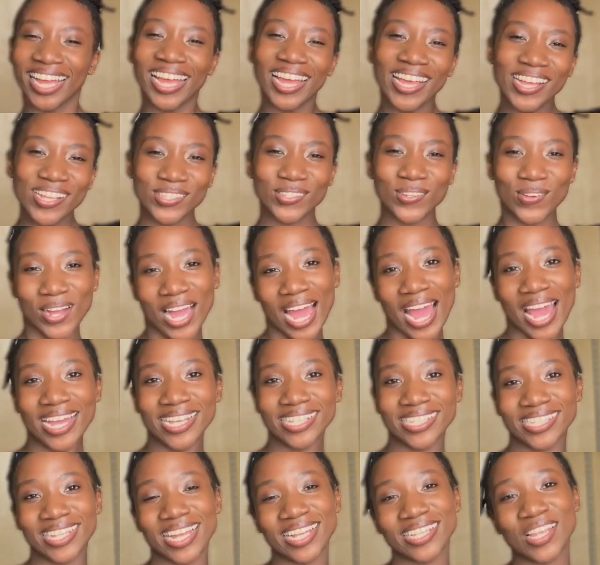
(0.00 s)
So
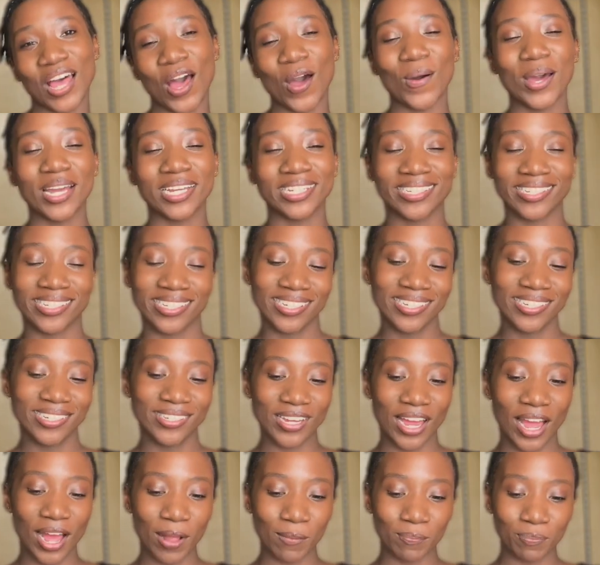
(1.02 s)
guys, that's how I did.
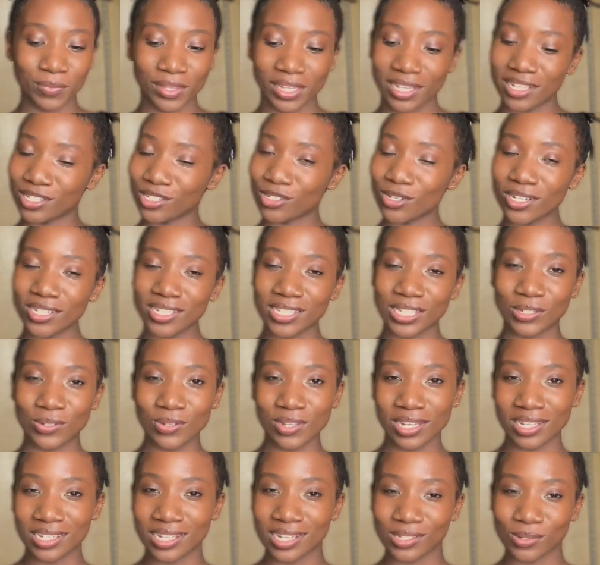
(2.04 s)
It's not just
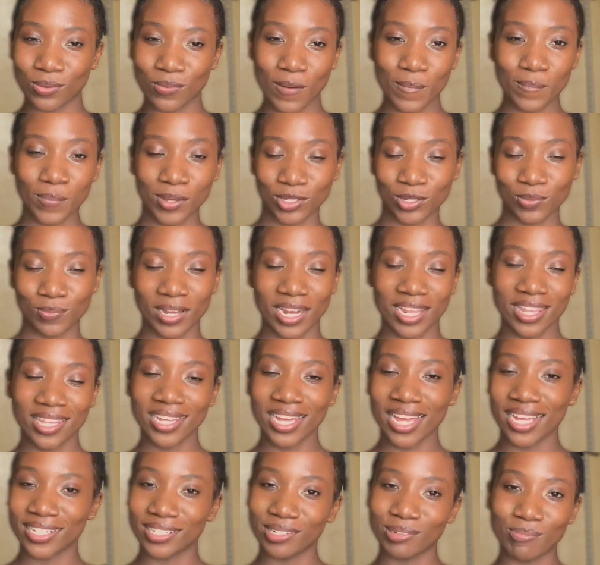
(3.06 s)
doing it as a one person, but I think
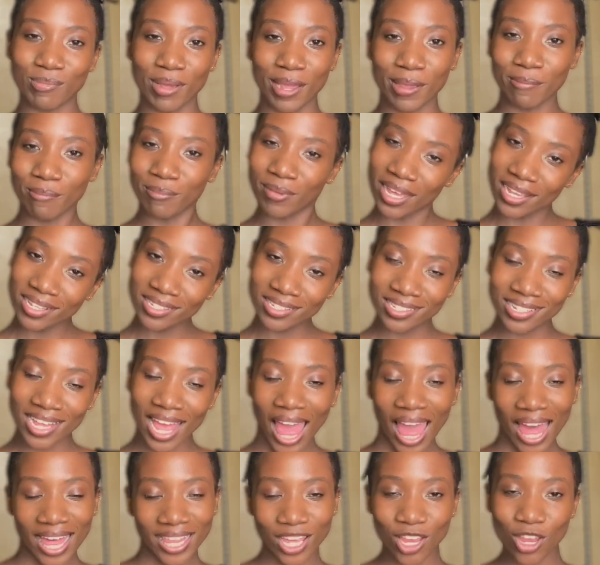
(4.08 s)
I did my best.
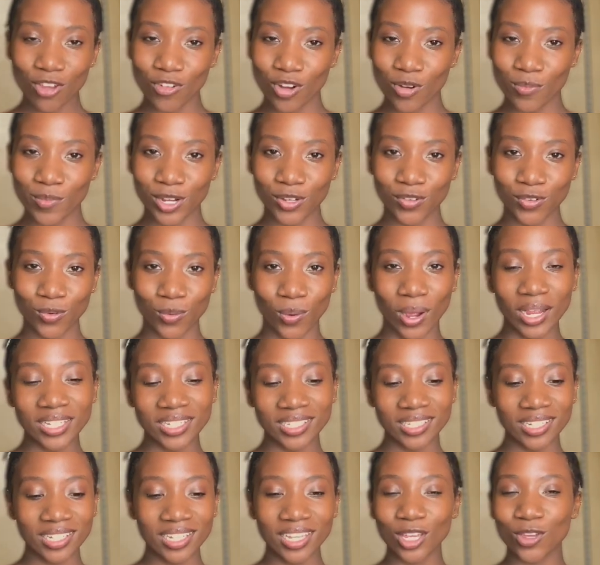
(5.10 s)
Thank you very much for
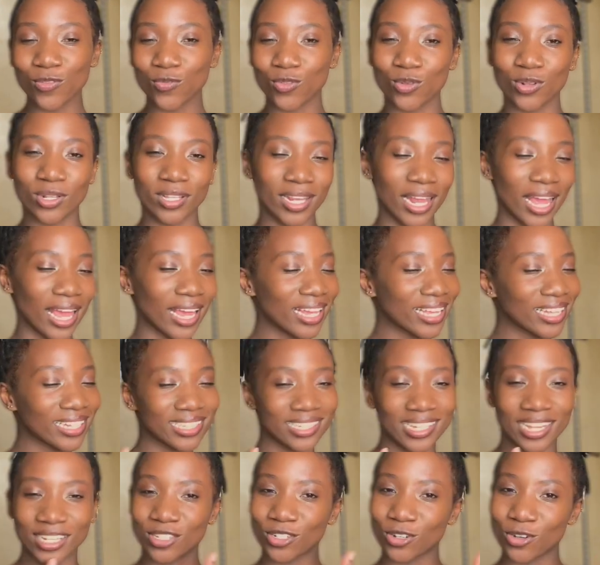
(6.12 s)
watching. If you like
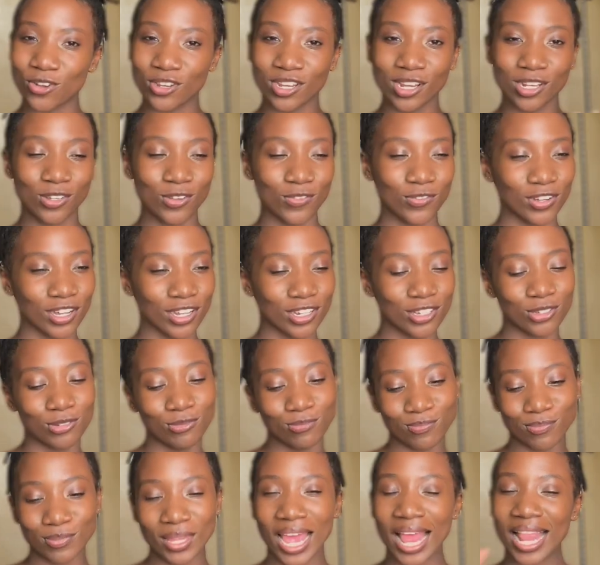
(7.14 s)
such content, don't forget to
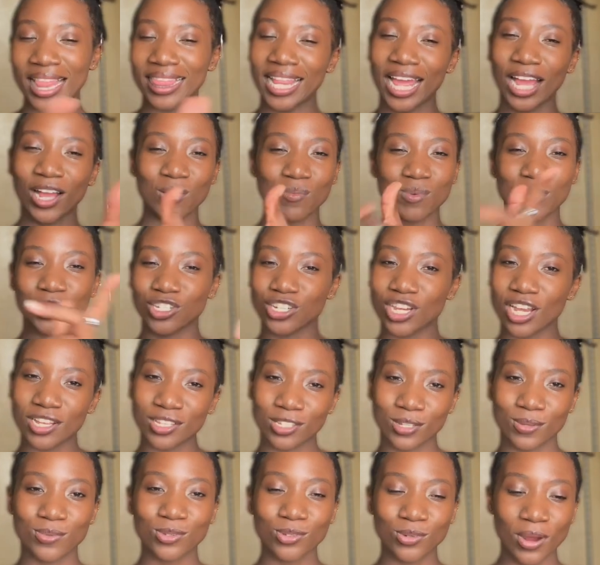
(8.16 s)
like, comment, share, and
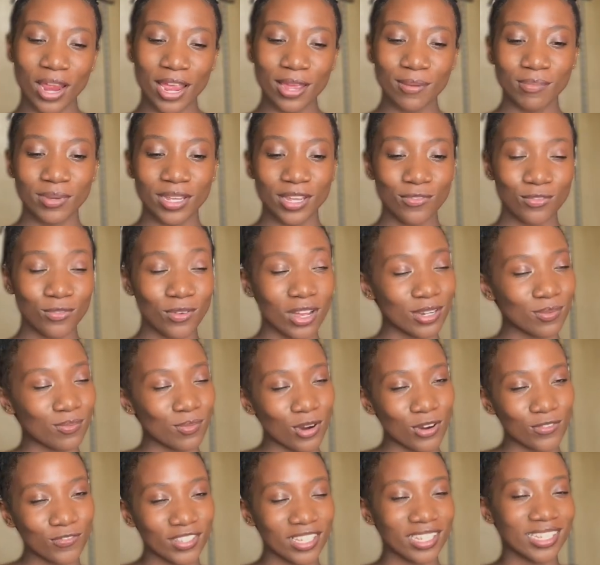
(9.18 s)
subscribe. If you want
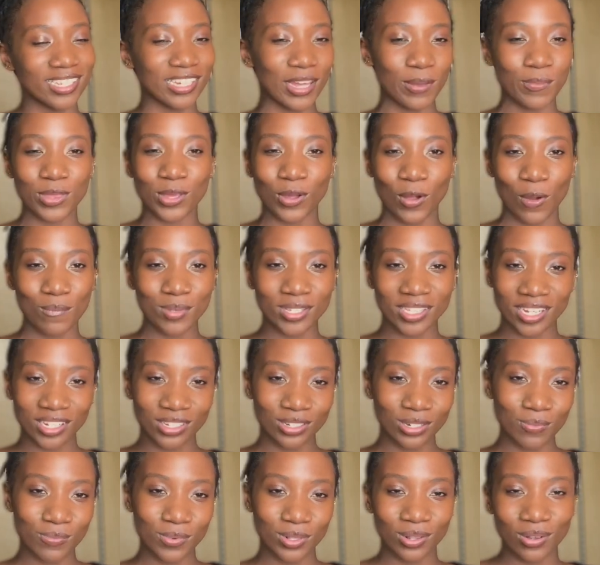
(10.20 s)
more of this, tell me in the comment
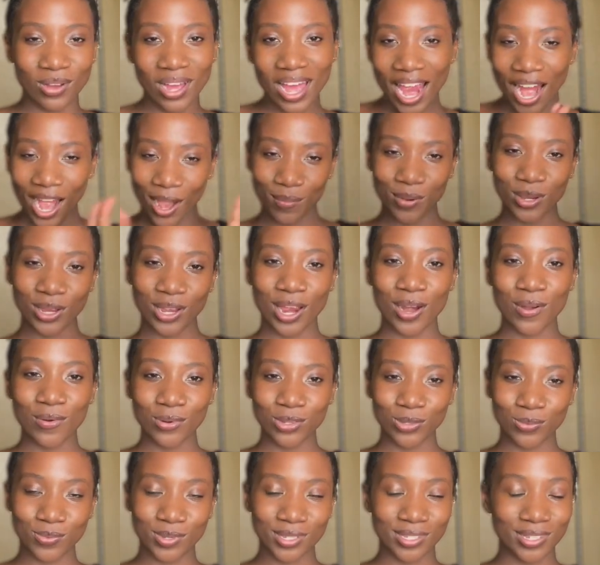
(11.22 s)
section below. I'm your girl,
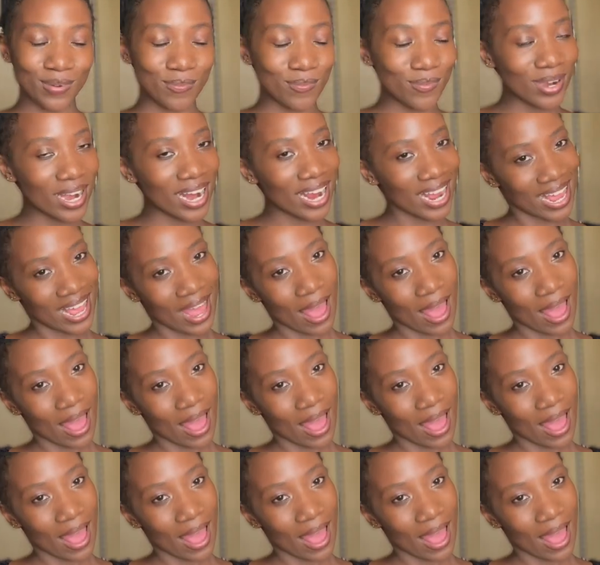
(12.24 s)
Rose Basemera.